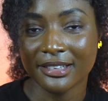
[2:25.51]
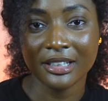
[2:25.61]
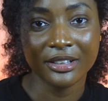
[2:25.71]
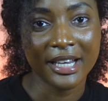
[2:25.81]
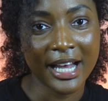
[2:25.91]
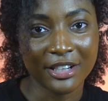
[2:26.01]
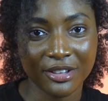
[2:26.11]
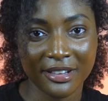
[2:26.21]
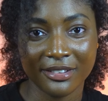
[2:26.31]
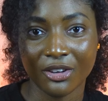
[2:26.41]
still
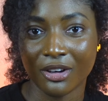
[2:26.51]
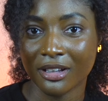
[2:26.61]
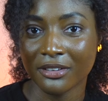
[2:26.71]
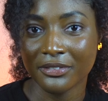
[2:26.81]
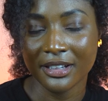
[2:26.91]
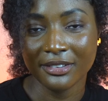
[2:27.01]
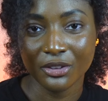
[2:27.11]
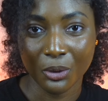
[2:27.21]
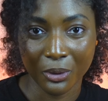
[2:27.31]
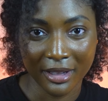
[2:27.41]
catches all of his
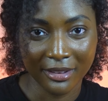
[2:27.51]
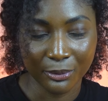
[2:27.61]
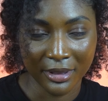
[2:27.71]
toys